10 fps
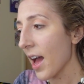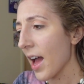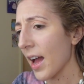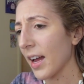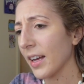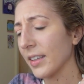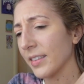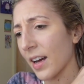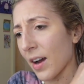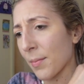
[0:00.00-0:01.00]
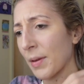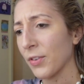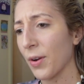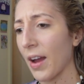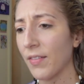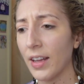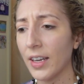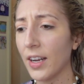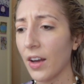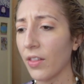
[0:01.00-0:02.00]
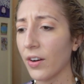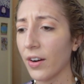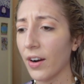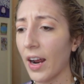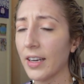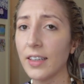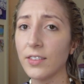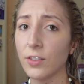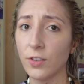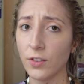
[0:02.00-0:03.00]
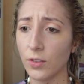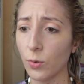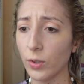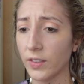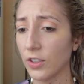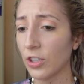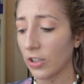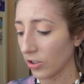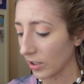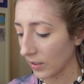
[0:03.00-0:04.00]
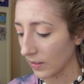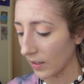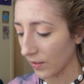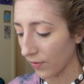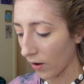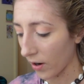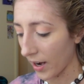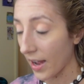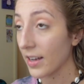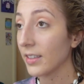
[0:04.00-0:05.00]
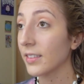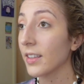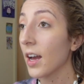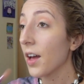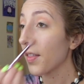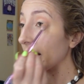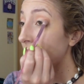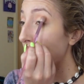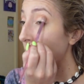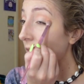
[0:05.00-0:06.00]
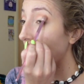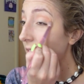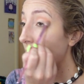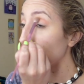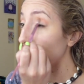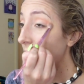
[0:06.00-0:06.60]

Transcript: And if you have any other ideas or suggestions as far as that type of content,